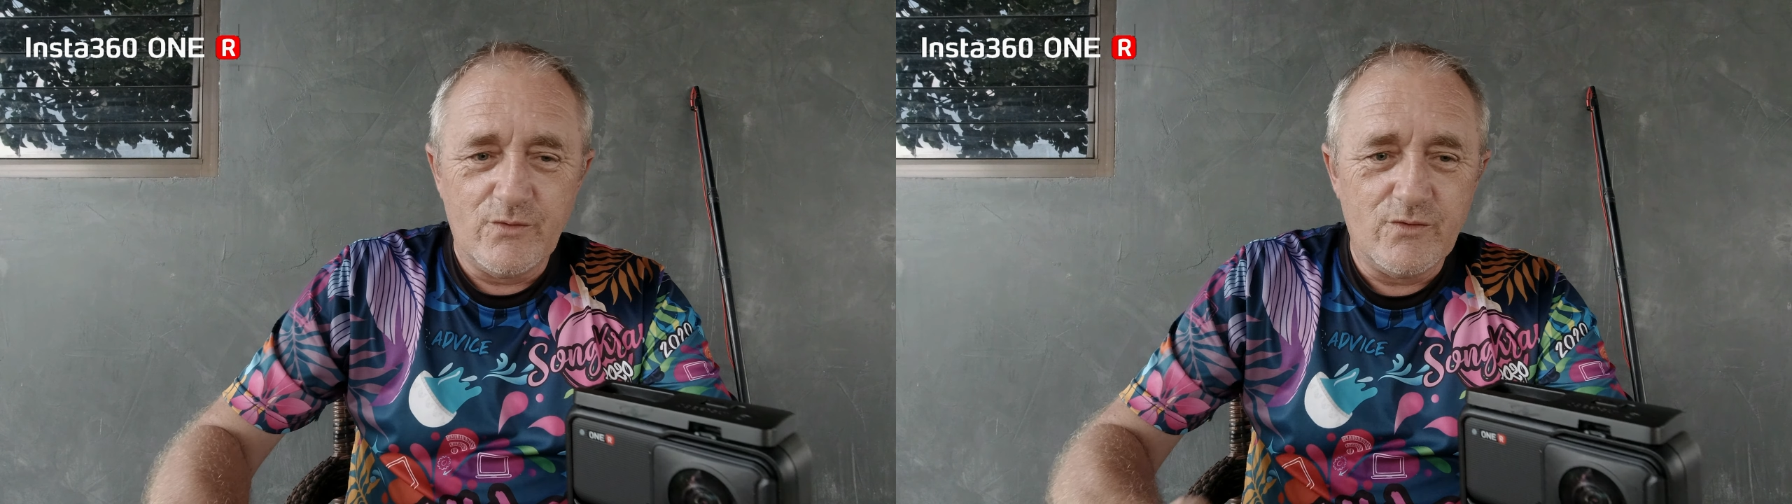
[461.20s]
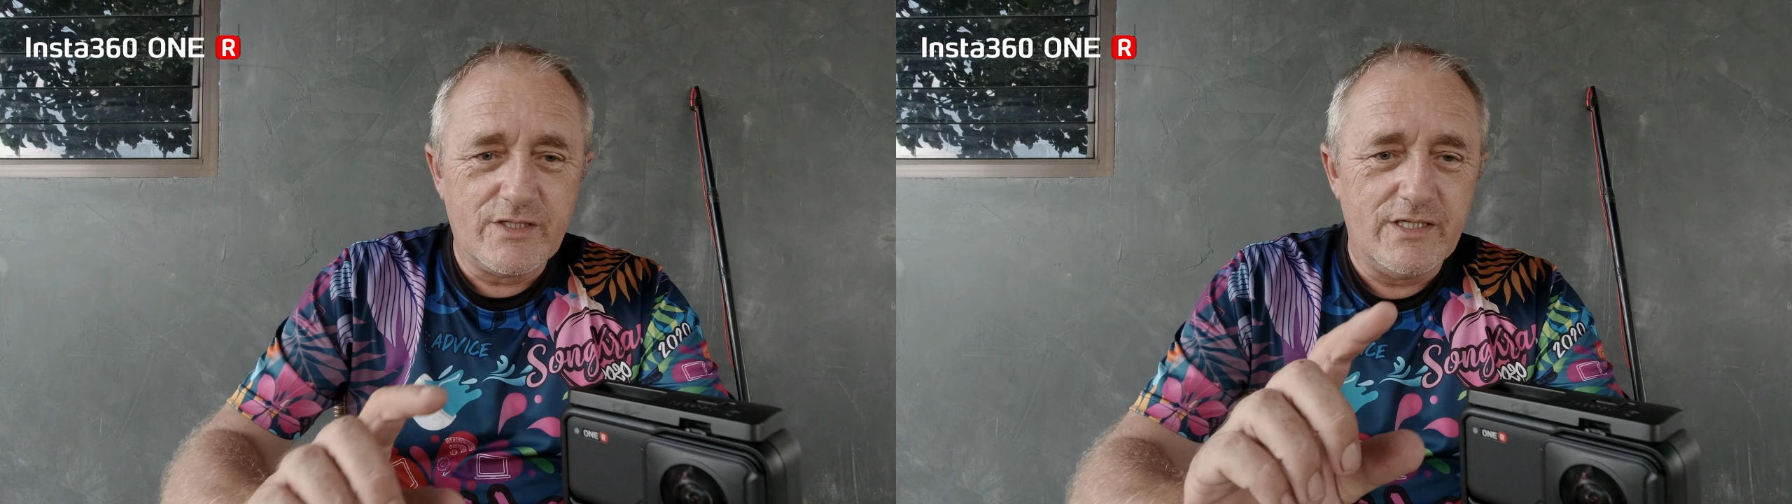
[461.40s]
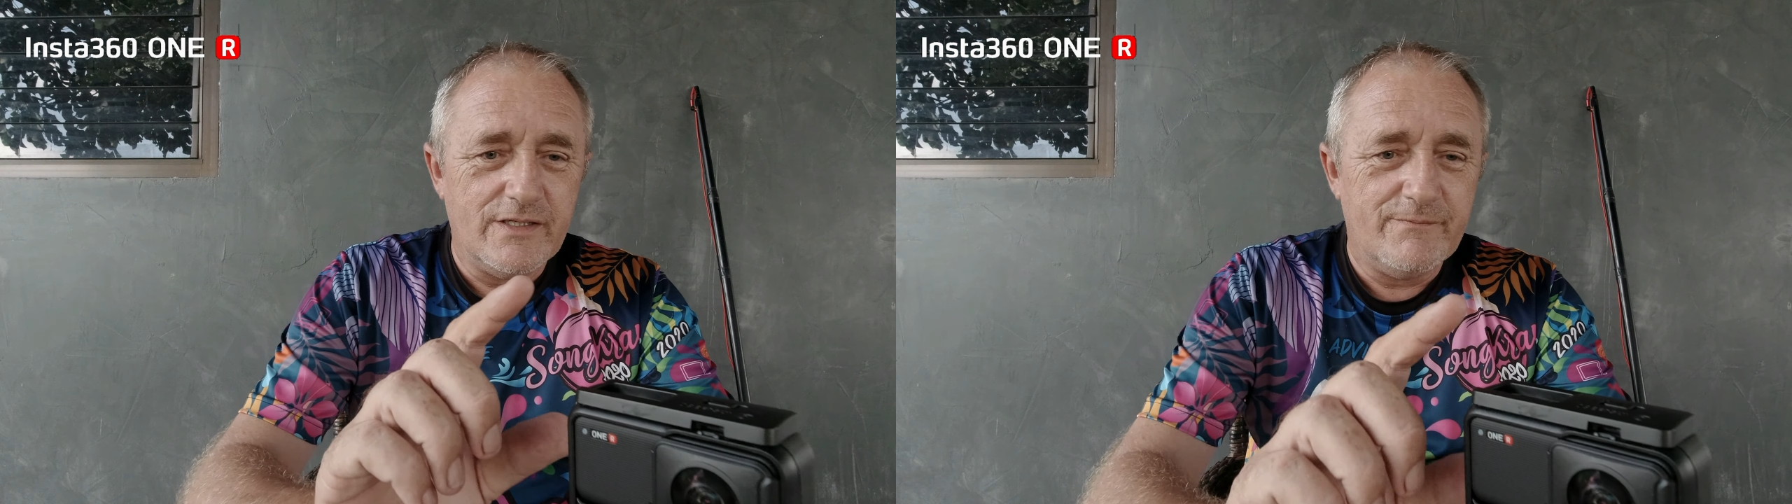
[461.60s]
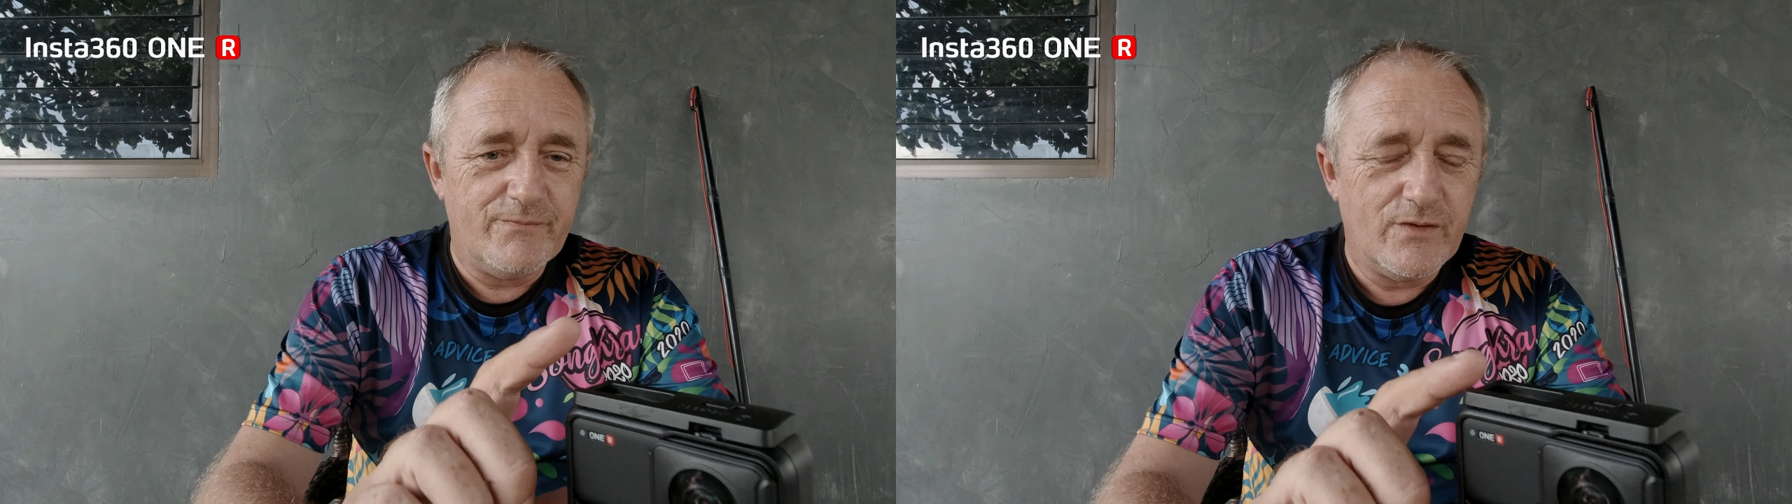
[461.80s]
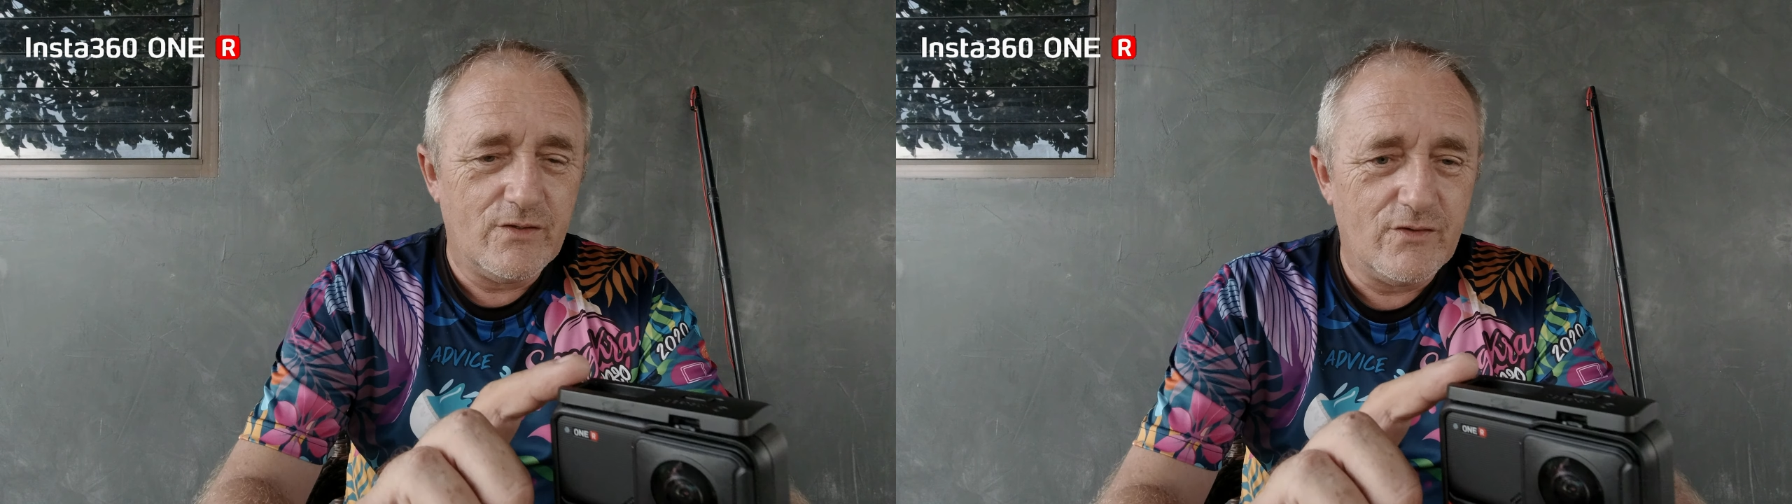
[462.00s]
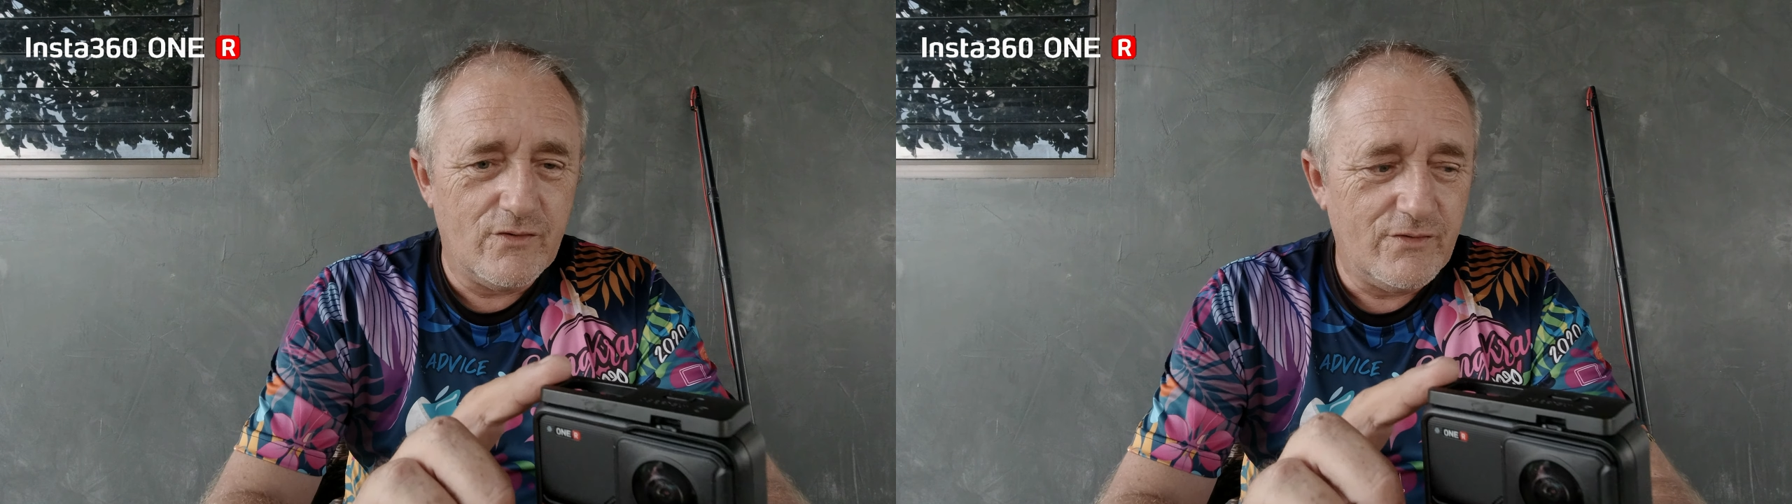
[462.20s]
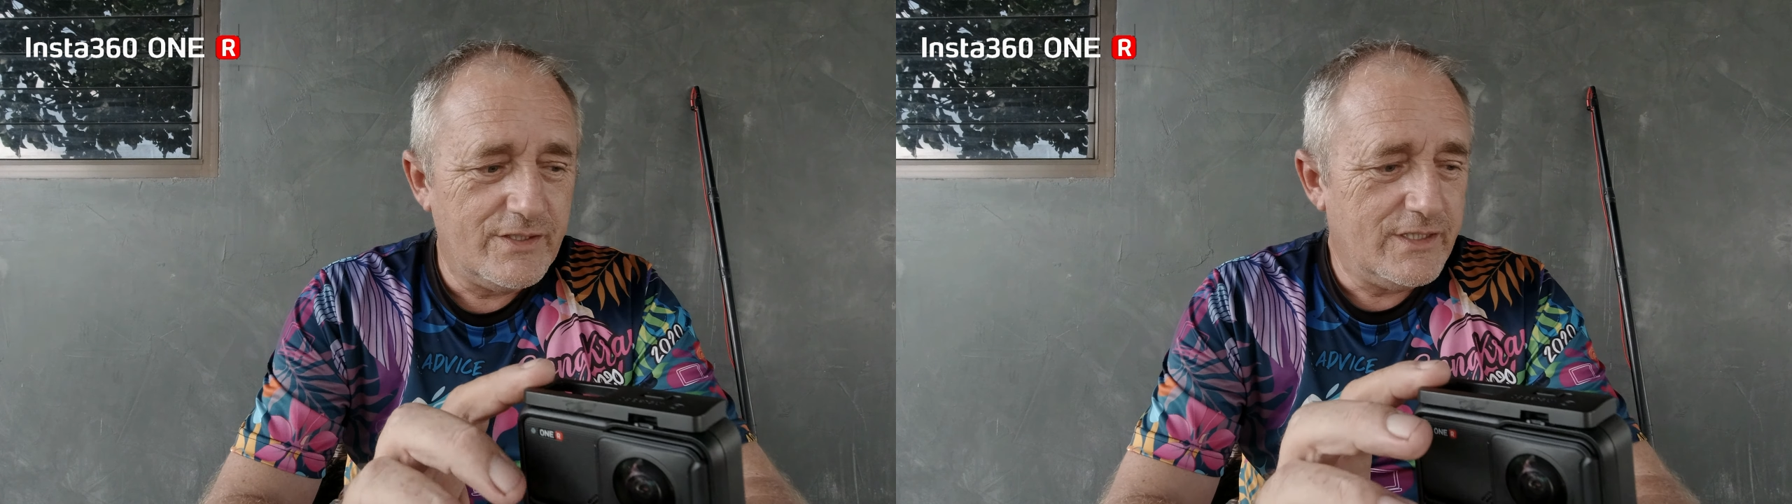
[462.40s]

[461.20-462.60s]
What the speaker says: Okay, on